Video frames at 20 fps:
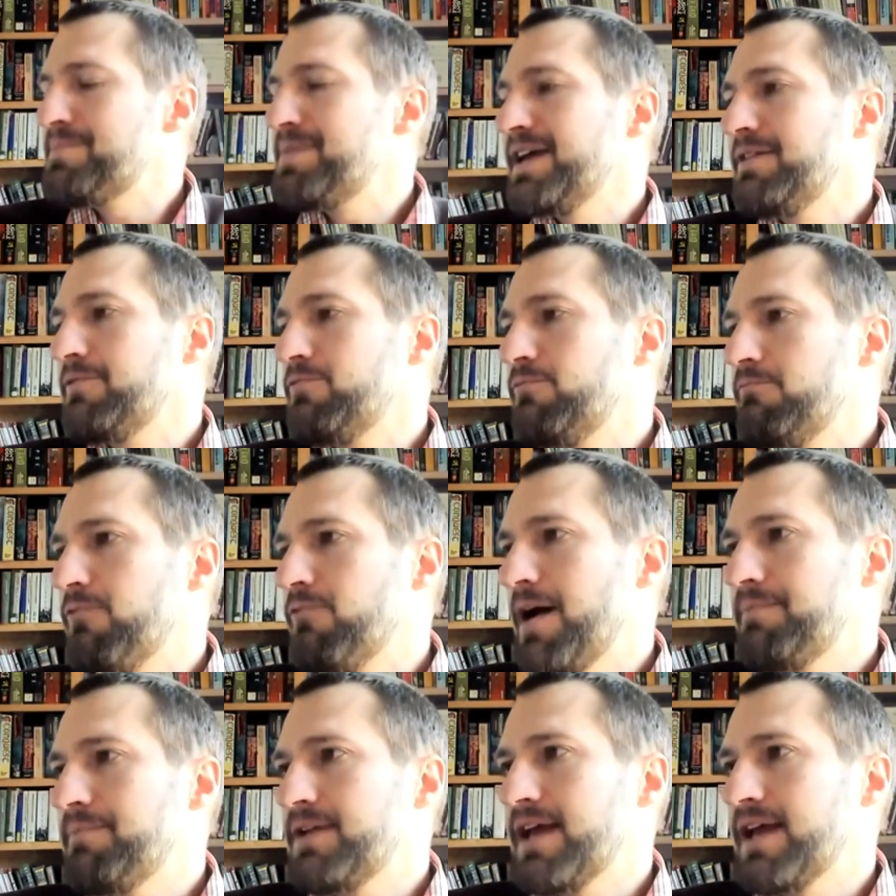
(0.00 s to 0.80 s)
Yeah, if
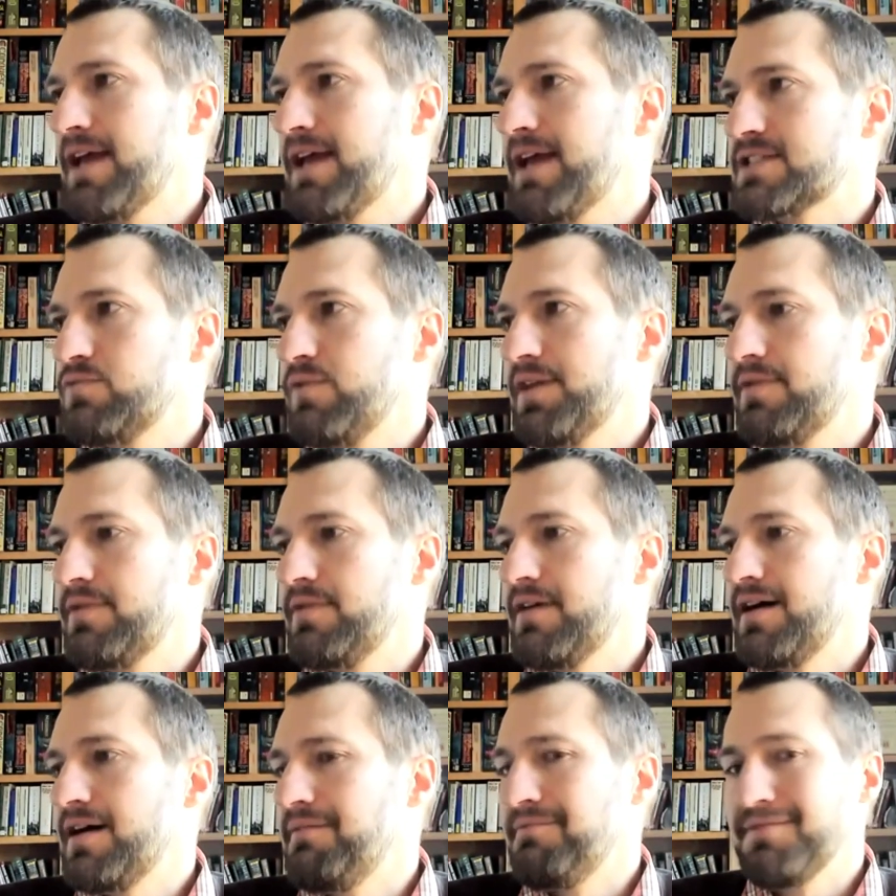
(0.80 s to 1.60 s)
I can just add
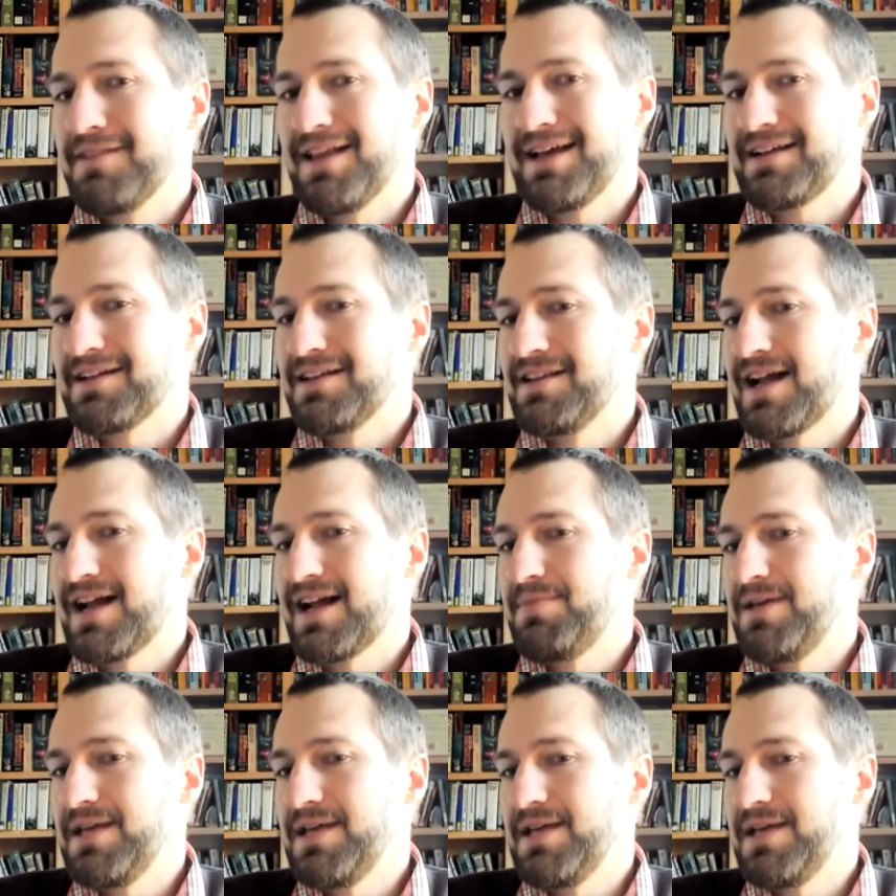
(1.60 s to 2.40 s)
something
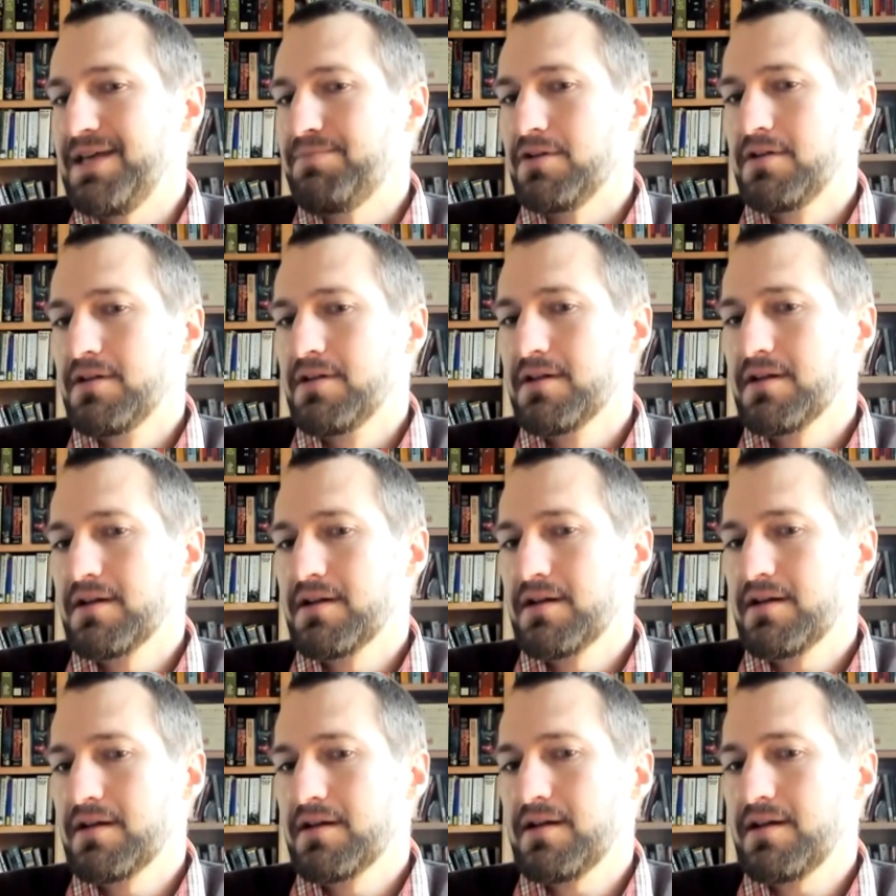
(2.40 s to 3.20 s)
really quick
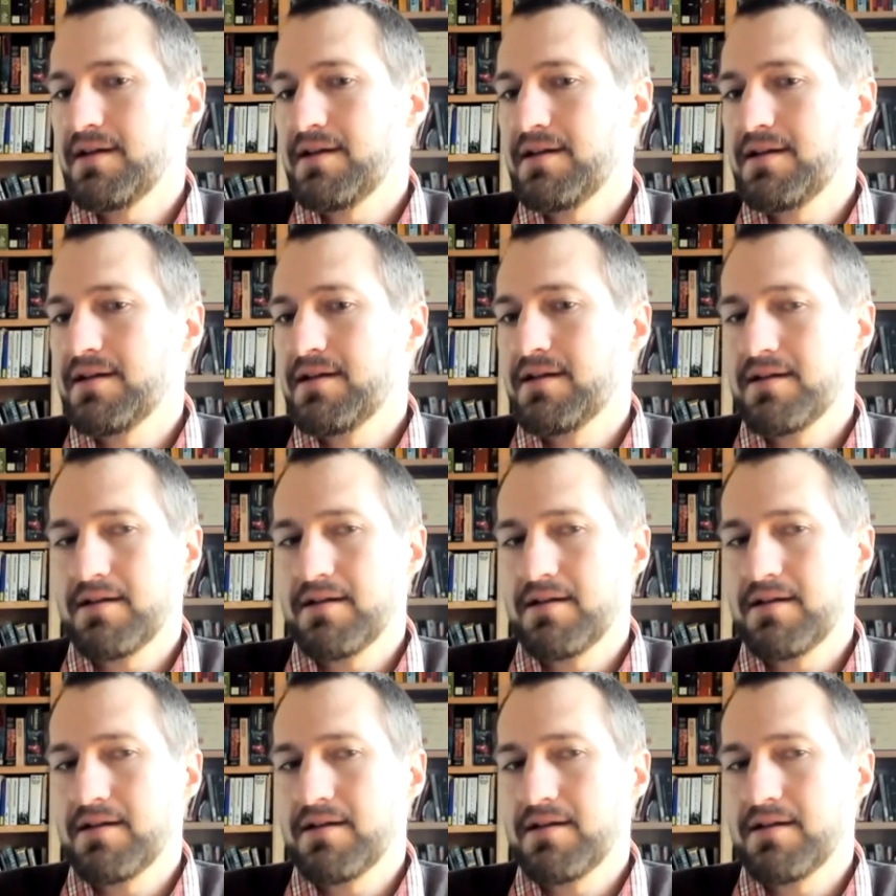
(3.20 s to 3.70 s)
as well.